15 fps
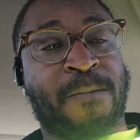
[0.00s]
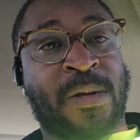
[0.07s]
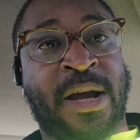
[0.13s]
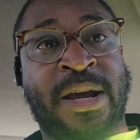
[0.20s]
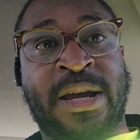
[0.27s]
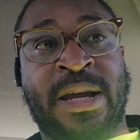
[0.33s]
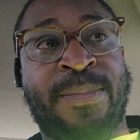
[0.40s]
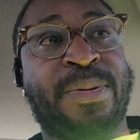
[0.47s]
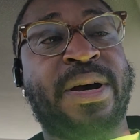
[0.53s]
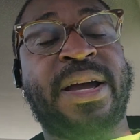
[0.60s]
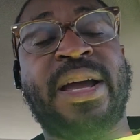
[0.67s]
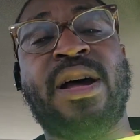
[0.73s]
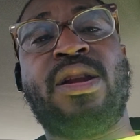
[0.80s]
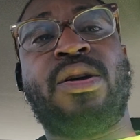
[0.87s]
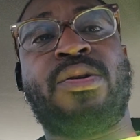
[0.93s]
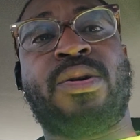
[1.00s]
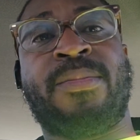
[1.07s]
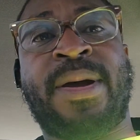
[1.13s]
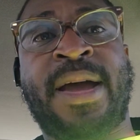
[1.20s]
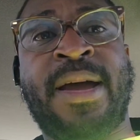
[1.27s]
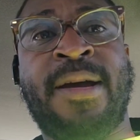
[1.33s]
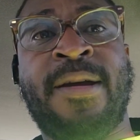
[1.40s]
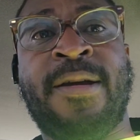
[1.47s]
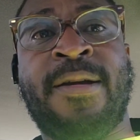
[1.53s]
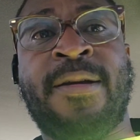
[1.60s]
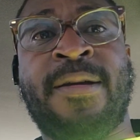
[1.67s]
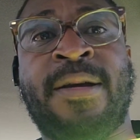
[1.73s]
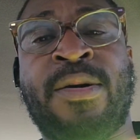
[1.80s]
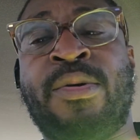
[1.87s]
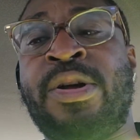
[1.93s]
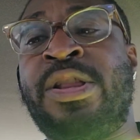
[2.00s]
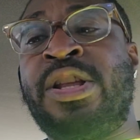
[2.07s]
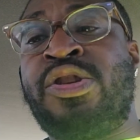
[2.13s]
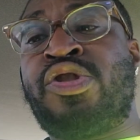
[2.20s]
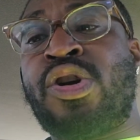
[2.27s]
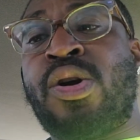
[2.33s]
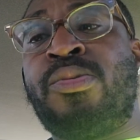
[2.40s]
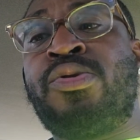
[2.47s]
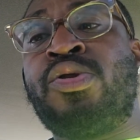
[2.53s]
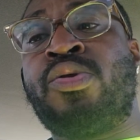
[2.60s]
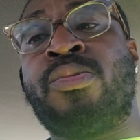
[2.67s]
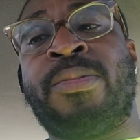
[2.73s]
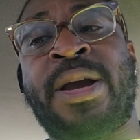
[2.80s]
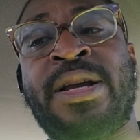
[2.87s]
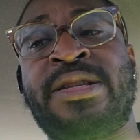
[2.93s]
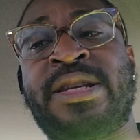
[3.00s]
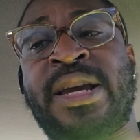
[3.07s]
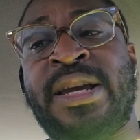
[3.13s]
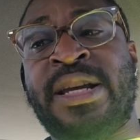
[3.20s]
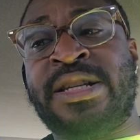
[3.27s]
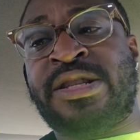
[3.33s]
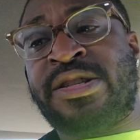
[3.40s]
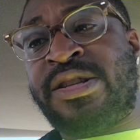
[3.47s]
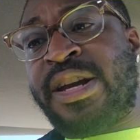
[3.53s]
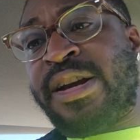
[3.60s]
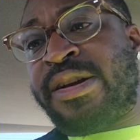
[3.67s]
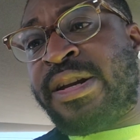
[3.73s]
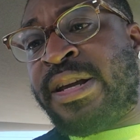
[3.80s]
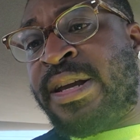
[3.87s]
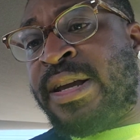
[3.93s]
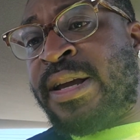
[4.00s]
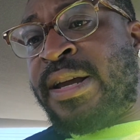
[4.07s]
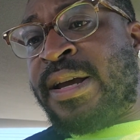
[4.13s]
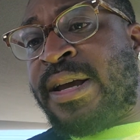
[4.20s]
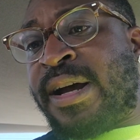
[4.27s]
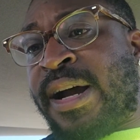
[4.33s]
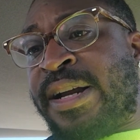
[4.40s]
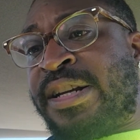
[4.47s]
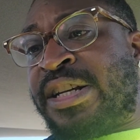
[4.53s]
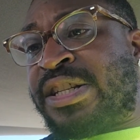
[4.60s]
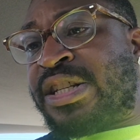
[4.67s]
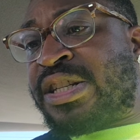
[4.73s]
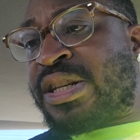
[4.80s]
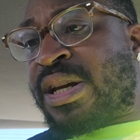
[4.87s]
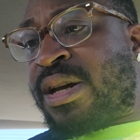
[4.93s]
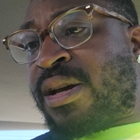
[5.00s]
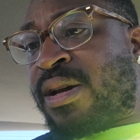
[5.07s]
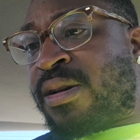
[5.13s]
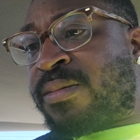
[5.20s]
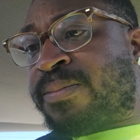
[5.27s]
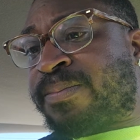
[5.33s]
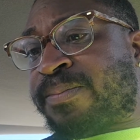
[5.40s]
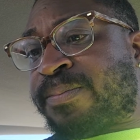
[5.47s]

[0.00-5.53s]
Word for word: Hey, he put hell on him, man what did Job do? Maintain his integrity. All right, this is a. Uh,